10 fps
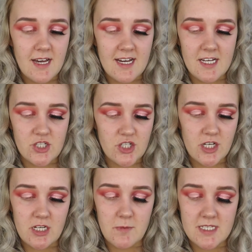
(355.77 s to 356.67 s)
and you're
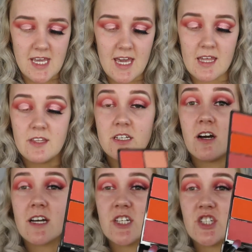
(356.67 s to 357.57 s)
going to be taking the
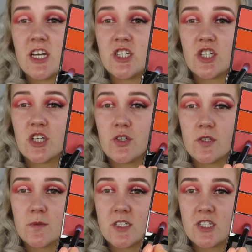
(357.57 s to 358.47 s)
darkest shade you
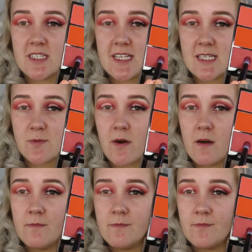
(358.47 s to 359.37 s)
use, which is this
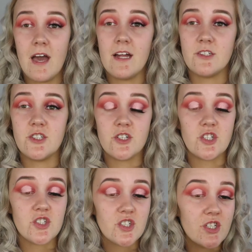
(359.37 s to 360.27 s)
one, and you're
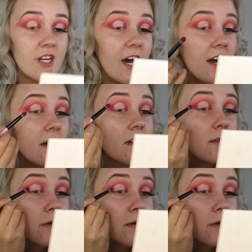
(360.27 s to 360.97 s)
just going to